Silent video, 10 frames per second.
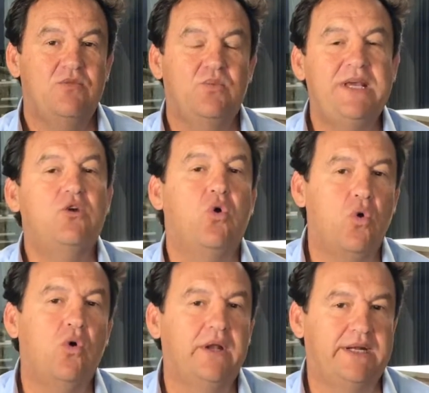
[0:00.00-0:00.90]
We
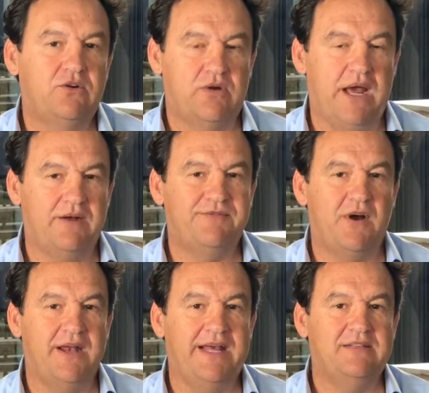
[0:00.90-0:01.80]
call it crowd
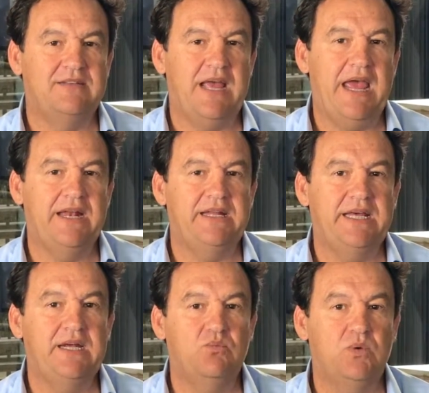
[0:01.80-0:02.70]
finance, and
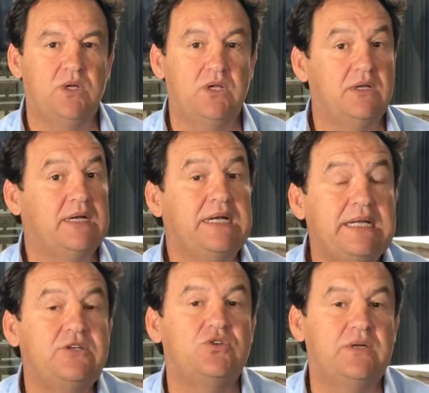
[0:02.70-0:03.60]
it will
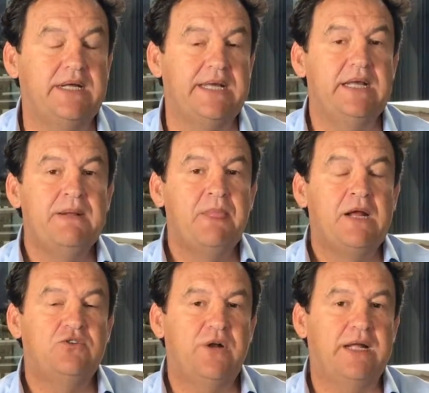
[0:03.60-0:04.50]
literally
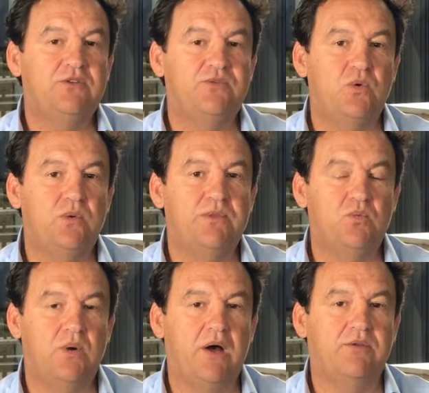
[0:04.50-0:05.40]
transform the
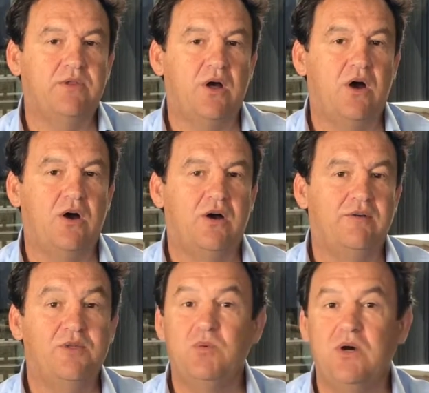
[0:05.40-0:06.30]
wealth
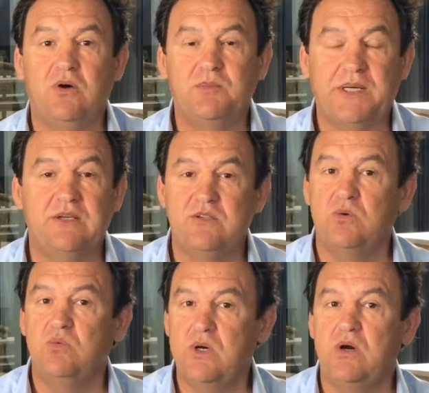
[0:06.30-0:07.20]
of the world, because
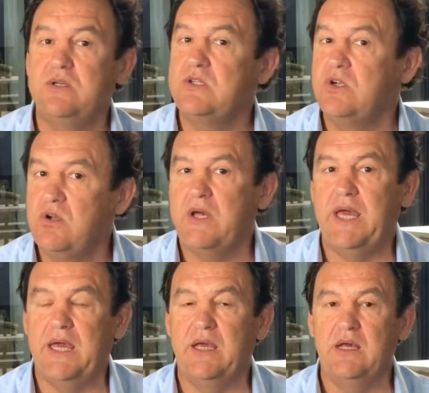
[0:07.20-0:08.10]
the world is
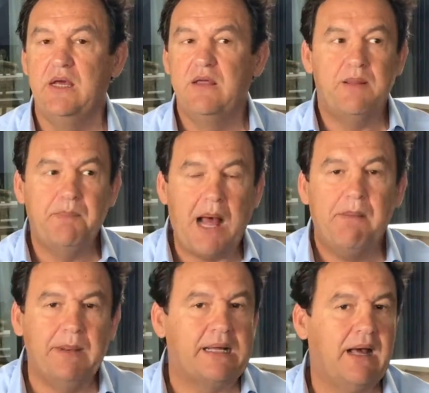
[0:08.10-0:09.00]
looking, the
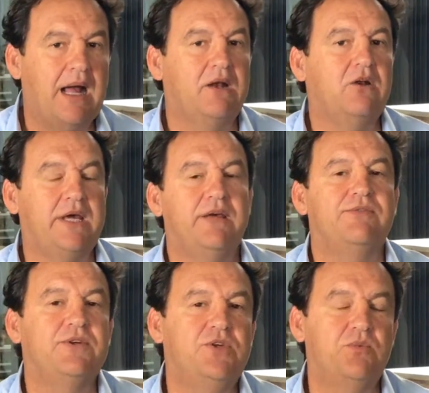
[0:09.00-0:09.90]
public are looking
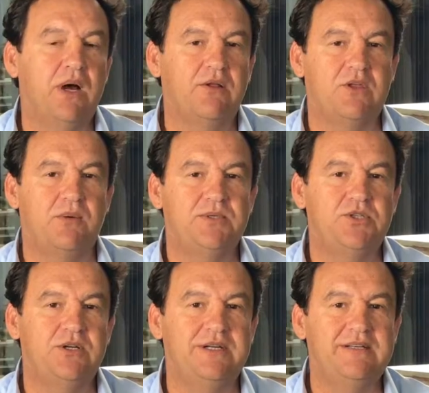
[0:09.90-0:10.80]
for new wealth
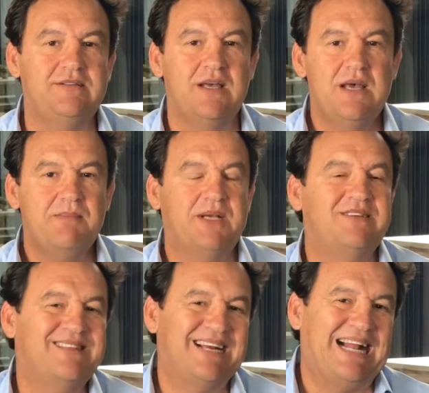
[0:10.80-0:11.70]
opportunities,
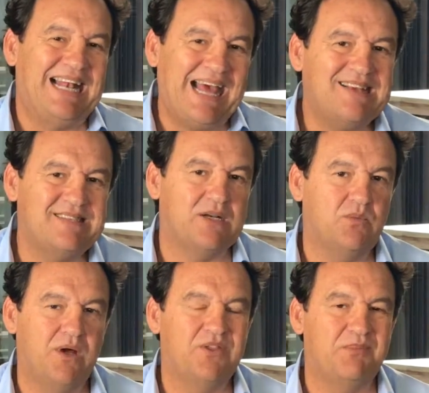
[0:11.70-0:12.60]
because the
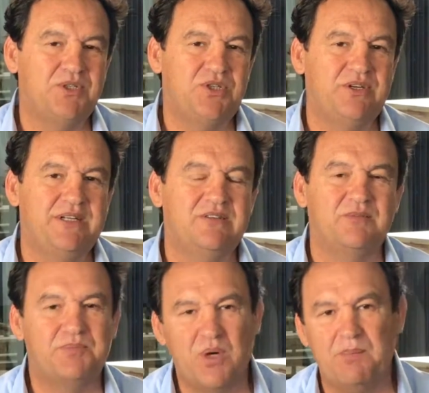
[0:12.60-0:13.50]
classic wealth opportunities
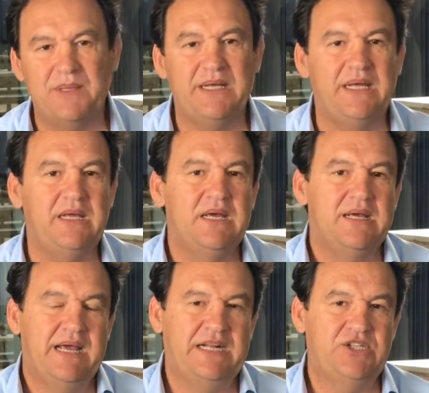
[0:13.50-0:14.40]
of property
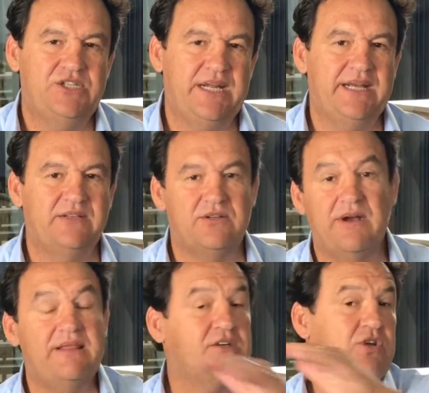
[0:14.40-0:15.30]
and shares are
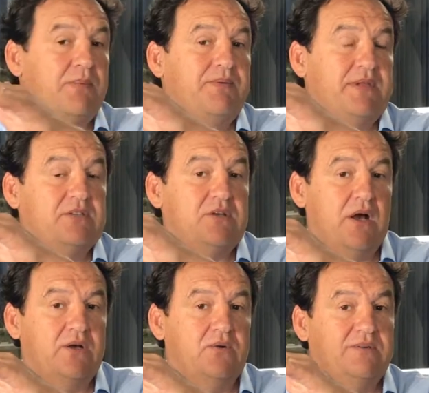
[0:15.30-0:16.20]
at the top of their
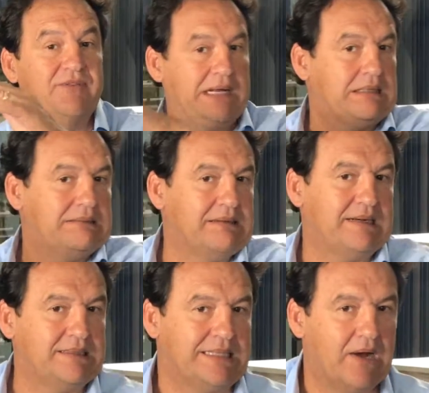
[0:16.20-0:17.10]
cycle. In fact, they're
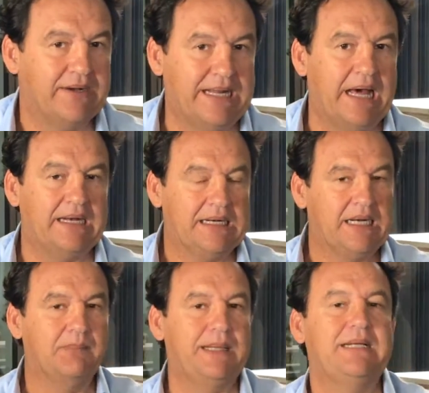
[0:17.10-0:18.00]
actually going down a
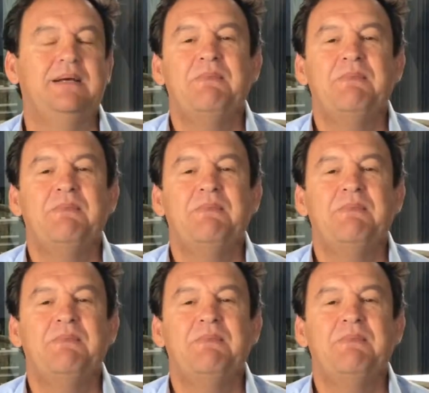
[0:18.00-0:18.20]
little bit.